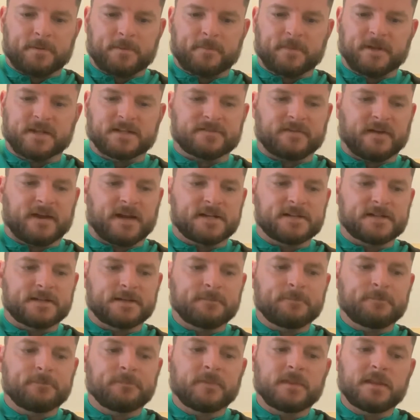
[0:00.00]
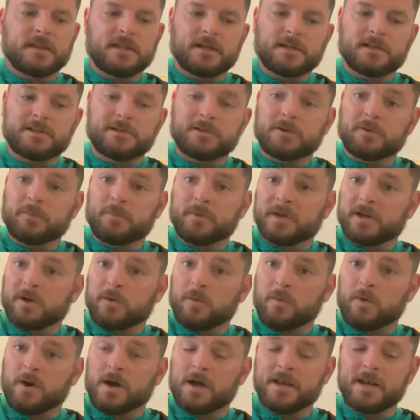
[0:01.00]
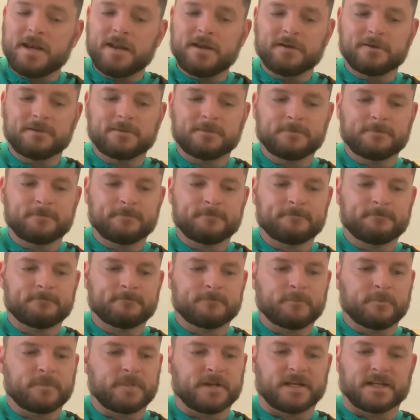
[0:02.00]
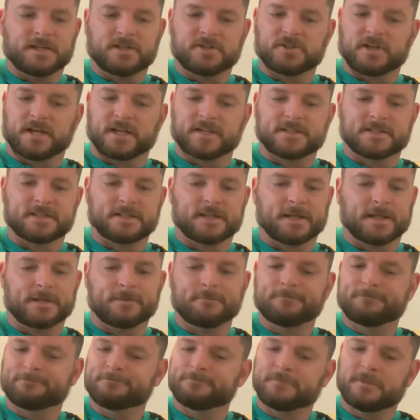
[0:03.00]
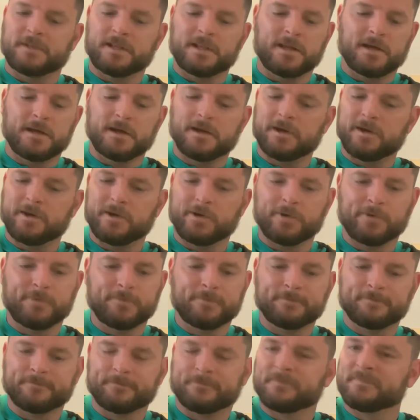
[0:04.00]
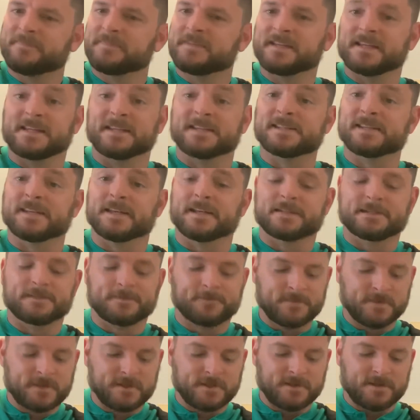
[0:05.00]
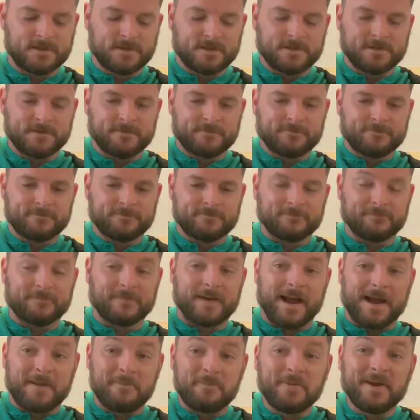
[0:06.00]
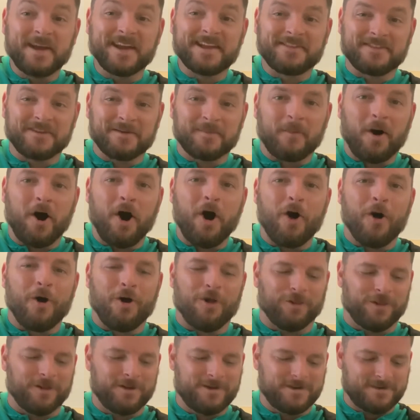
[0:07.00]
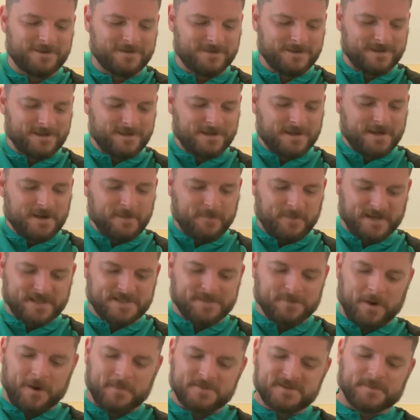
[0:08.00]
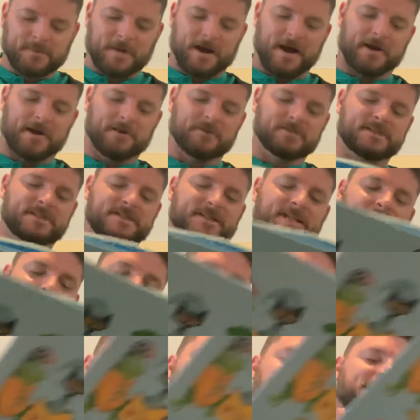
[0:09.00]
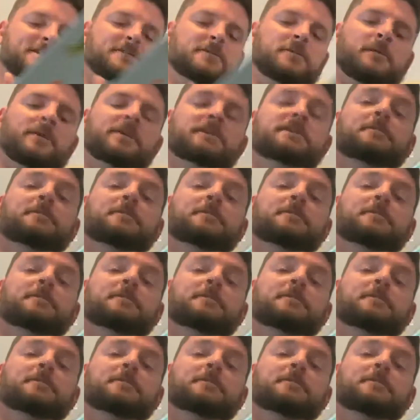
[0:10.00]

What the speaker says: Pete's fantasy, "did you pick one?" Pete shakes his head. "No," he says. "I picked them all." Pete's mom smiles. Tonight is going to